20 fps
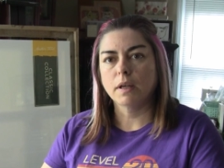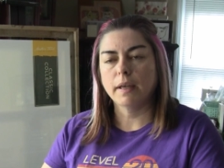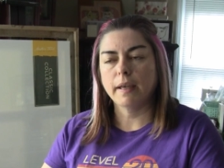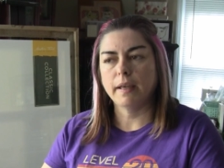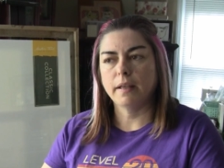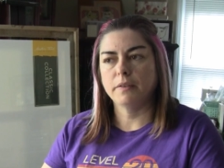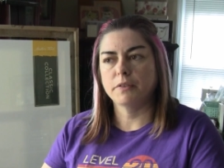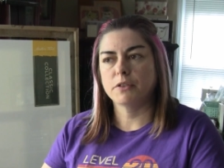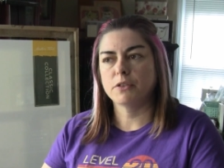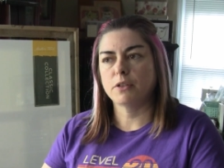
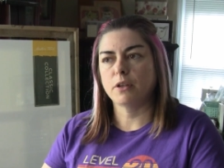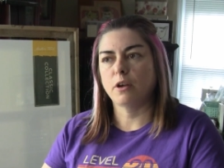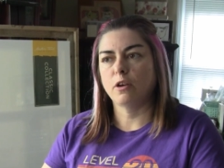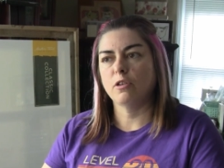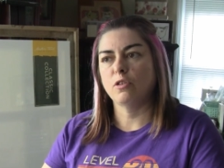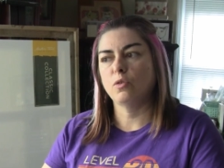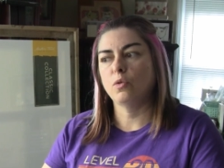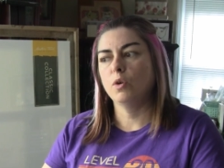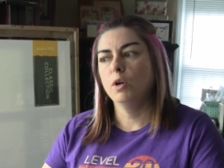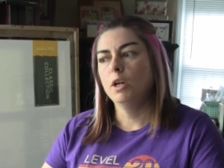And
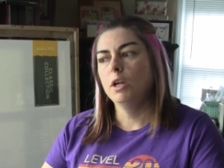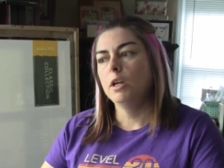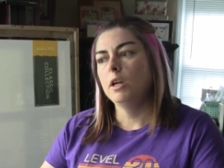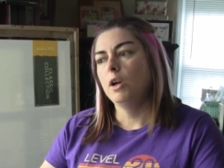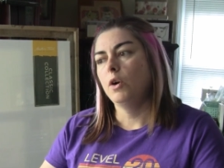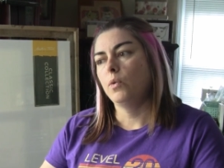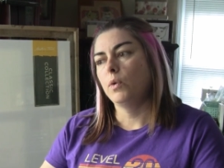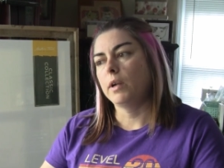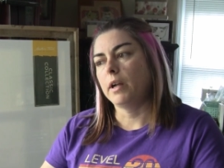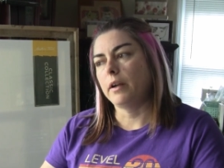so
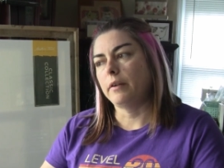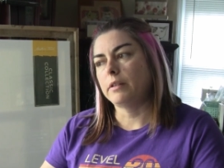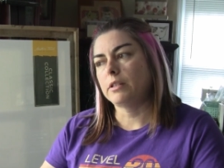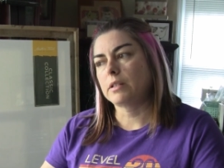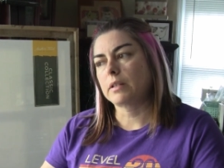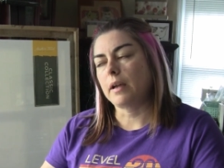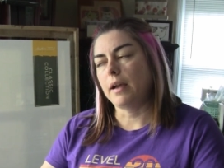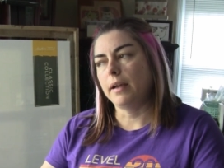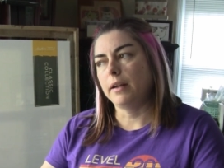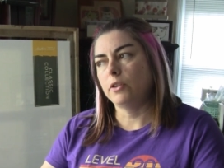when I was
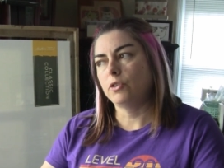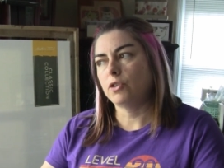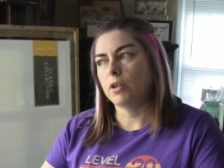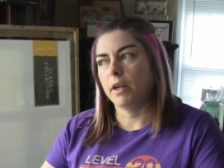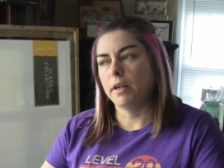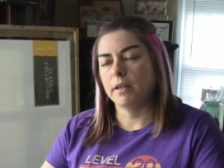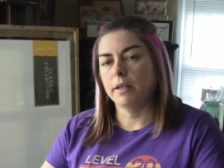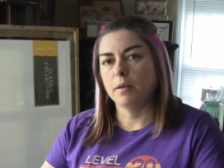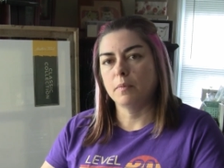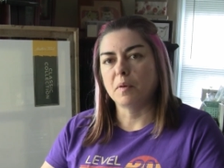kind of
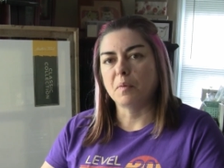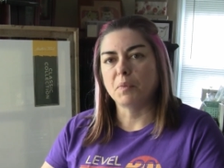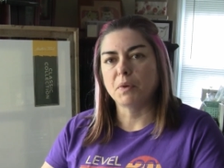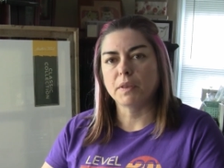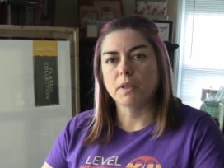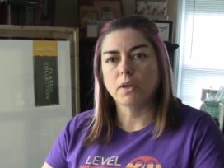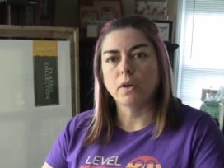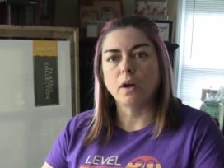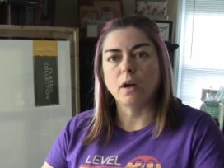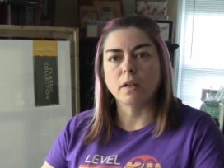trying to come up with
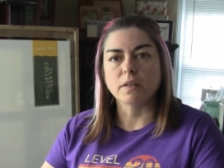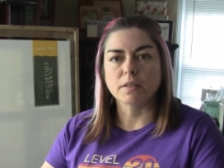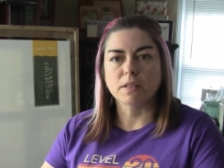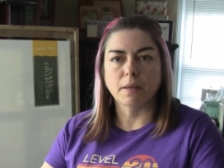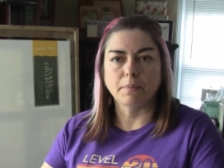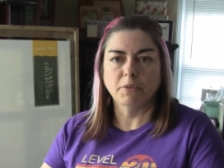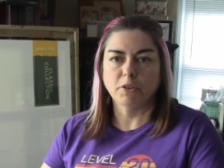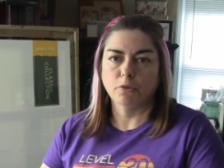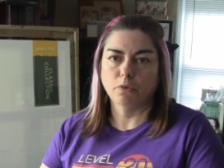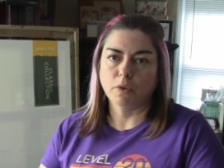the
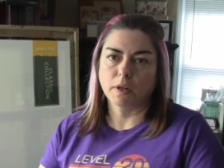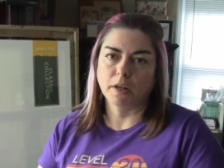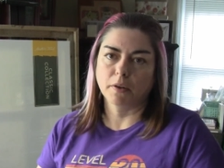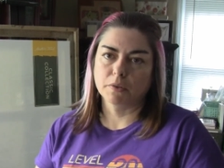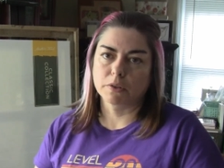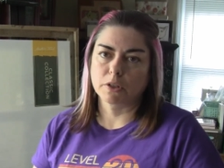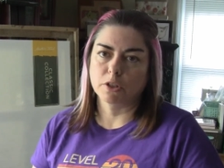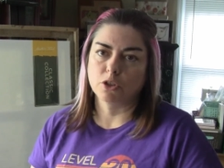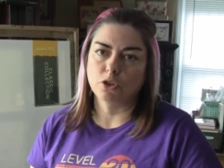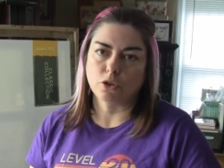concept of what I
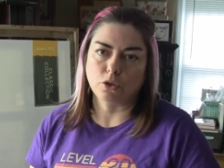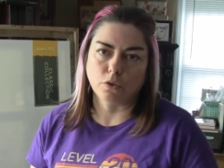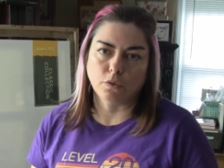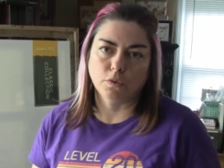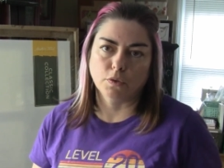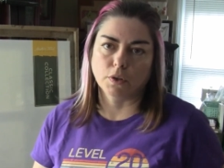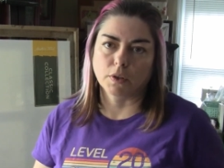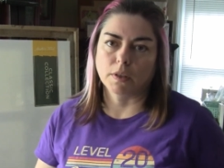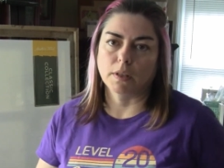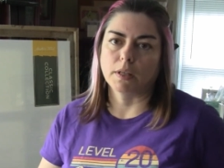was going to do
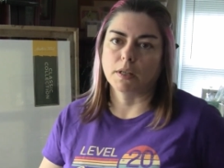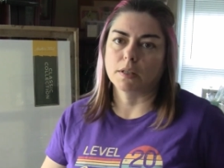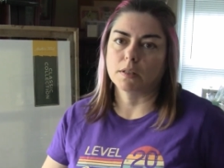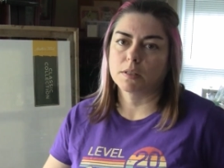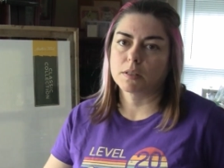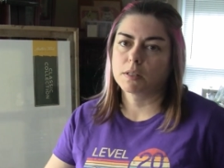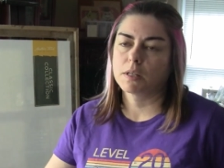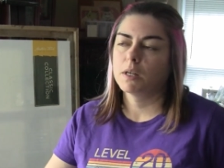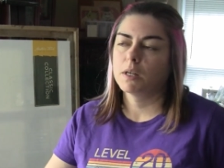for this